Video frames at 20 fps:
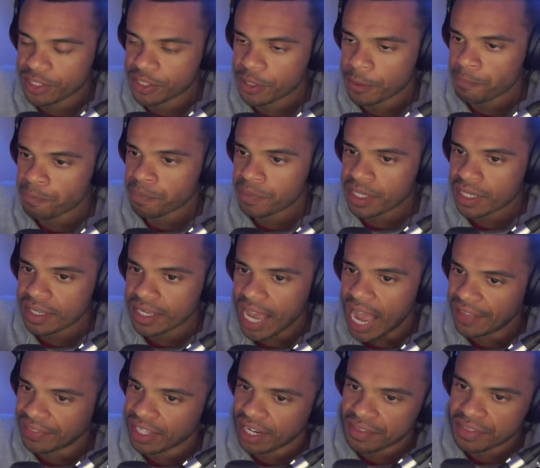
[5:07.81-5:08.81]
Because
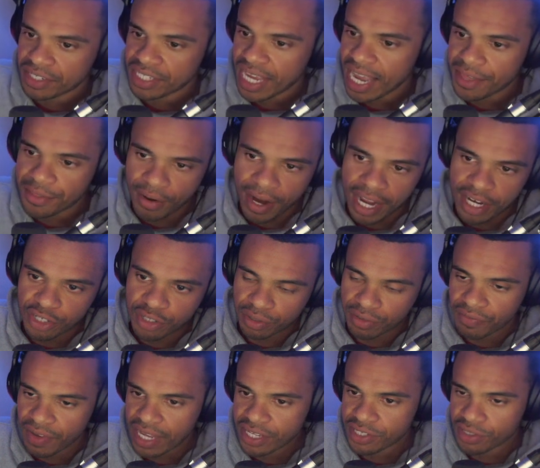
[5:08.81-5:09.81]
at the end of the day, they're
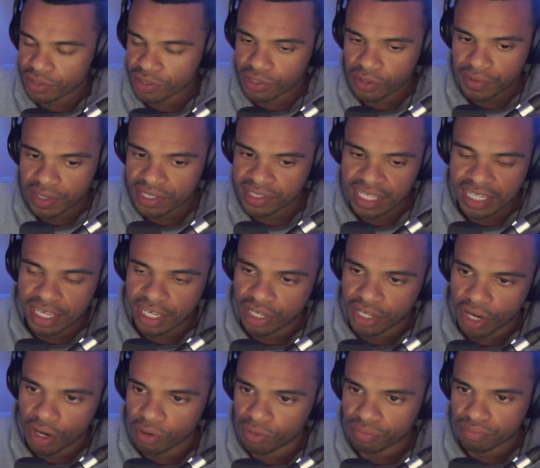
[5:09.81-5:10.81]
angel investors. So this thing
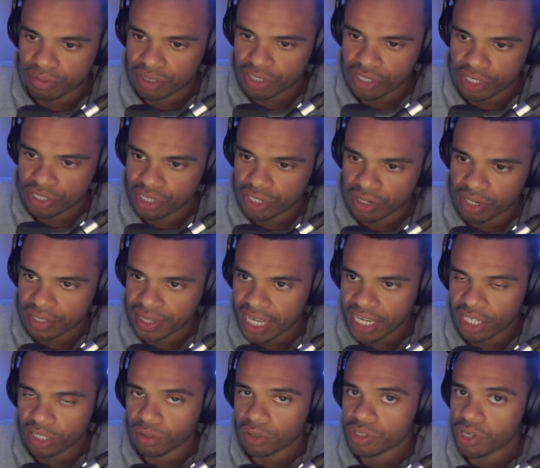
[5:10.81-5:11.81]
could go into the dirt
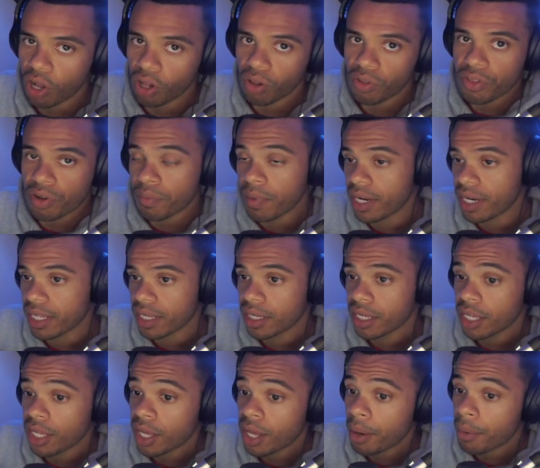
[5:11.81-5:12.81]
and they could lose all their
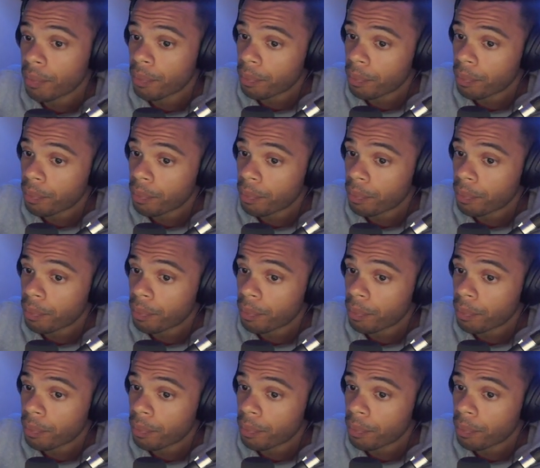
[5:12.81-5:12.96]
money.